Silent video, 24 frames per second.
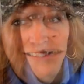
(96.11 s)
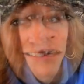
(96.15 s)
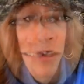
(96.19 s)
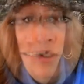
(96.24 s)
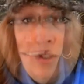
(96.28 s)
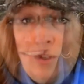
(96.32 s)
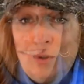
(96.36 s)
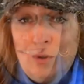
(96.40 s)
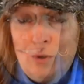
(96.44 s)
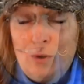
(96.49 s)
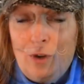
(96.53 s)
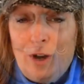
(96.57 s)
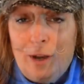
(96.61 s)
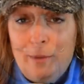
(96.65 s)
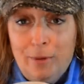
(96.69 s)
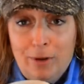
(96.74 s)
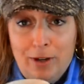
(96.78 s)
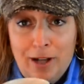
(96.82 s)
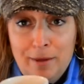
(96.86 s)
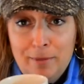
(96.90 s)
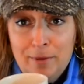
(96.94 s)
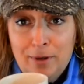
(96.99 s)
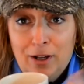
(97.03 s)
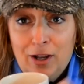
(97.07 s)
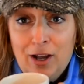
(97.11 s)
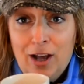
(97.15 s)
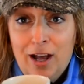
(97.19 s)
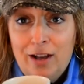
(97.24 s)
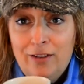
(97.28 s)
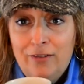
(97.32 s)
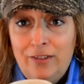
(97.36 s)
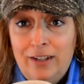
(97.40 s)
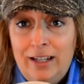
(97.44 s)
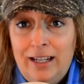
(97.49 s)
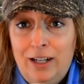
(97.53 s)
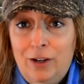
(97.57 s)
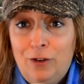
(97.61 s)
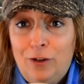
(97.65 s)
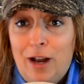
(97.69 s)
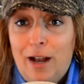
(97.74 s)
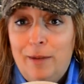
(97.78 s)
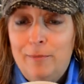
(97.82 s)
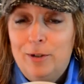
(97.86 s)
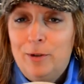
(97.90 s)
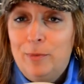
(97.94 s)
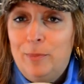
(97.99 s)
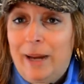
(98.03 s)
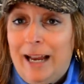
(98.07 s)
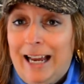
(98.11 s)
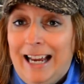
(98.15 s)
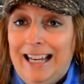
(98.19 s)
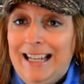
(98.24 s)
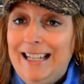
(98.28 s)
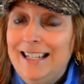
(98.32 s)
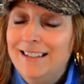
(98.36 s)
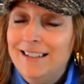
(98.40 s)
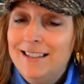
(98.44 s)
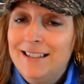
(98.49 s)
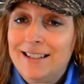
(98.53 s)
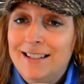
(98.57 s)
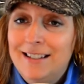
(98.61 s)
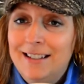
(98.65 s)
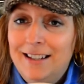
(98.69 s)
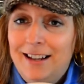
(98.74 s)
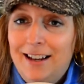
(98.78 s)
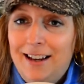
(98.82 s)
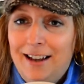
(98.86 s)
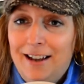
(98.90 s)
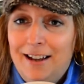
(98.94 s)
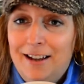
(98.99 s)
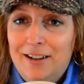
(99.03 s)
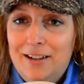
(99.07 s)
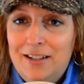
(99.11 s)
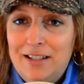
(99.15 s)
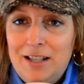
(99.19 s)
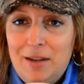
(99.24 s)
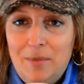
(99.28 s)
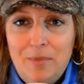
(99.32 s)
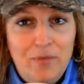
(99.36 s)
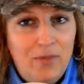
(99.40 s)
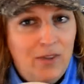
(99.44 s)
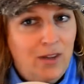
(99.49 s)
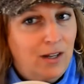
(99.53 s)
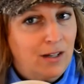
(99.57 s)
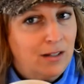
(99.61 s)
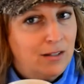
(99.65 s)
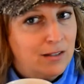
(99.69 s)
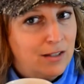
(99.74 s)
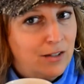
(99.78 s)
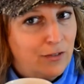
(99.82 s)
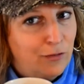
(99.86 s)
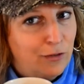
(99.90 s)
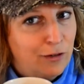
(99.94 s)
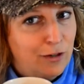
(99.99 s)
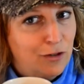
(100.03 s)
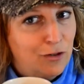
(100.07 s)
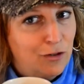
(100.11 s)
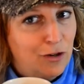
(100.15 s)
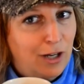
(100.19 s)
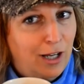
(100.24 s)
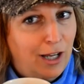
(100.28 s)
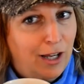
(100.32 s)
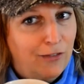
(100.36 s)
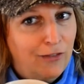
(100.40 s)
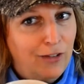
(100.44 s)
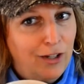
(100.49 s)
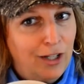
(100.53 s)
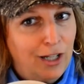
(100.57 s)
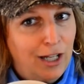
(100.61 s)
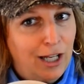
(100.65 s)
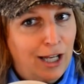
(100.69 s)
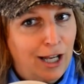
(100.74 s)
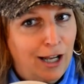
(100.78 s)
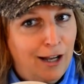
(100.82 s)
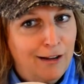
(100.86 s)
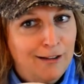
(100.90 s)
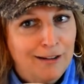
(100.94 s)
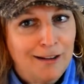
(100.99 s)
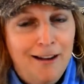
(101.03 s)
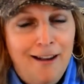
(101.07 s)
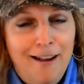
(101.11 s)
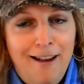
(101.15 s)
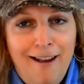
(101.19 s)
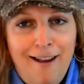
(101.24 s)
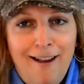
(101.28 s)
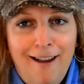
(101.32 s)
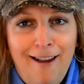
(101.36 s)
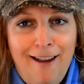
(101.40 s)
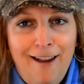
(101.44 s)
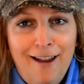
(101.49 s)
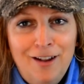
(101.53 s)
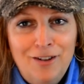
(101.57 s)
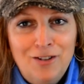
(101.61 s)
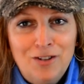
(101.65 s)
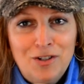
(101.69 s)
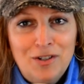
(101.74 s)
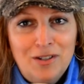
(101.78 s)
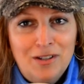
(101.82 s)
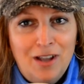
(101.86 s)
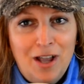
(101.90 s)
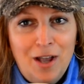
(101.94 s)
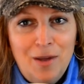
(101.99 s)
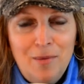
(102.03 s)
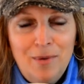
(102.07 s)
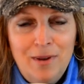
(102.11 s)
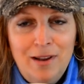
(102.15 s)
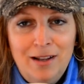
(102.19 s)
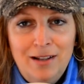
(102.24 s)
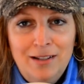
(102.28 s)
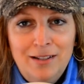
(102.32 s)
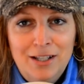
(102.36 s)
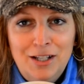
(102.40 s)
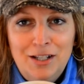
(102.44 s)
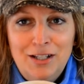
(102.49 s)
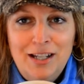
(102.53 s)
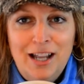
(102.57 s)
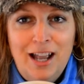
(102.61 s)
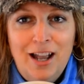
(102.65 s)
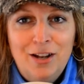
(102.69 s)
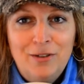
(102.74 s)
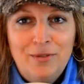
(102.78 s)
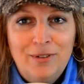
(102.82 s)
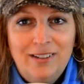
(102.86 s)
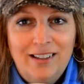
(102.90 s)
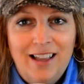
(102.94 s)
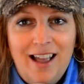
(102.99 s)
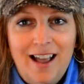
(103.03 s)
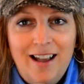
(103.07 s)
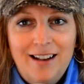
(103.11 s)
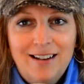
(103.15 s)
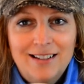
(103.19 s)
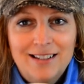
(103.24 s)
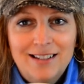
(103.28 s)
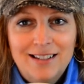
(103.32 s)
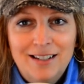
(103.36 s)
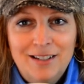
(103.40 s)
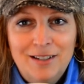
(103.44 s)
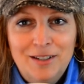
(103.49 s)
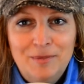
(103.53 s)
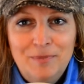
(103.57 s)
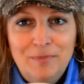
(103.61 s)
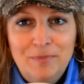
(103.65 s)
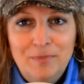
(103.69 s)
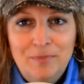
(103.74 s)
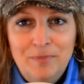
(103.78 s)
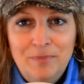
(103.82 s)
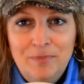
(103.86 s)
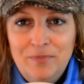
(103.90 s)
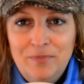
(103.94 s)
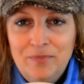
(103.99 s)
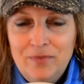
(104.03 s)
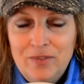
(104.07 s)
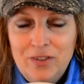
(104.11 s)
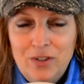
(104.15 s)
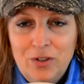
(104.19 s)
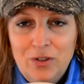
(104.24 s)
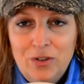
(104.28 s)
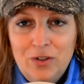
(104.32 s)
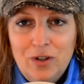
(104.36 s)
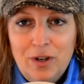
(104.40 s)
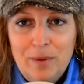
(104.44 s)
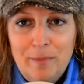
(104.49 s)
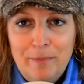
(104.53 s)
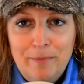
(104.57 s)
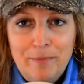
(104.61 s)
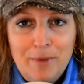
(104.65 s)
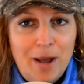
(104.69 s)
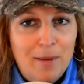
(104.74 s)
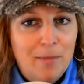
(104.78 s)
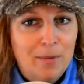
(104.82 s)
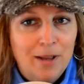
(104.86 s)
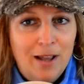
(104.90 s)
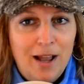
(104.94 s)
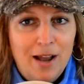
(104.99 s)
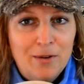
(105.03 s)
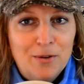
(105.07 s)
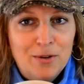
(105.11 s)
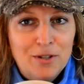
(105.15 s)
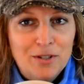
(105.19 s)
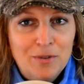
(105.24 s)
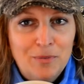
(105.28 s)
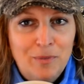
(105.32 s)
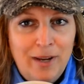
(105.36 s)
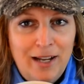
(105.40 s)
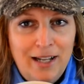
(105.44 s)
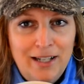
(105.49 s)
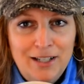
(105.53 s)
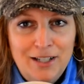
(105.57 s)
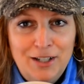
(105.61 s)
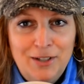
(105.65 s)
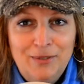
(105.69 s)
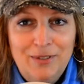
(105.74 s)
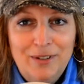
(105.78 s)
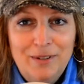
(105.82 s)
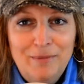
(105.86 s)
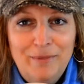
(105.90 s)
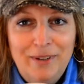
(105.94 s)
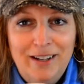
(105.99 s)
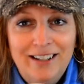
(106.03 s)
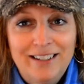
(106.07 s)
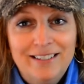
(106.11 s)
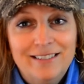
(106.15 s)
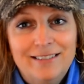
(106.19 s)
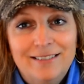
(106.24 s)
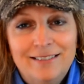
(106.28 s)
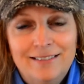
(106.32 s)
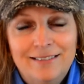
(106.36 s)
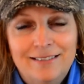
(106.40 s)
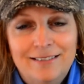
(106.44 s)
So grab a cup of coffee, grab your paints, uh, something stiffer to drink if you need it, and just come and sit down, relax, and do a couple hours of painting with me.